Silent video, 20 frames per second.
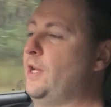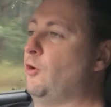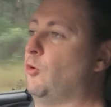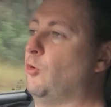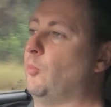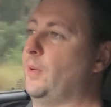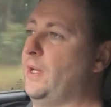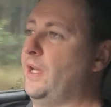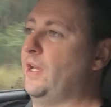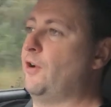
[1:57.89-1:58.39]

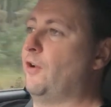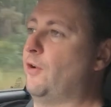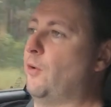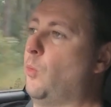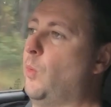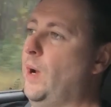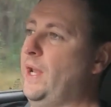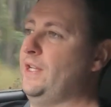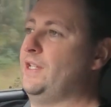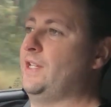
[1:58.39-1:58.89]
albeit on a
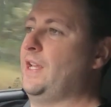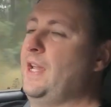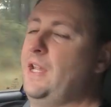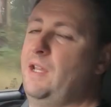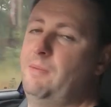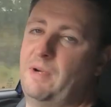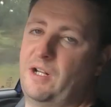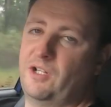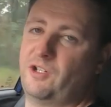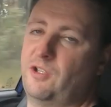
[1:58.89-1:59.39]
wet
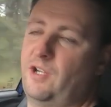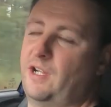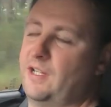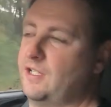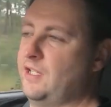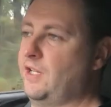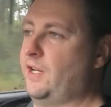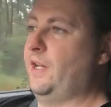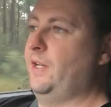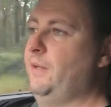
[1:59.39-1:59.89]
day, much like
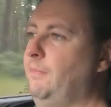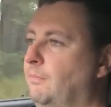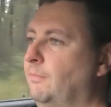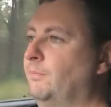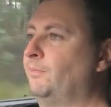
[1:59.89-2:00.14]
today.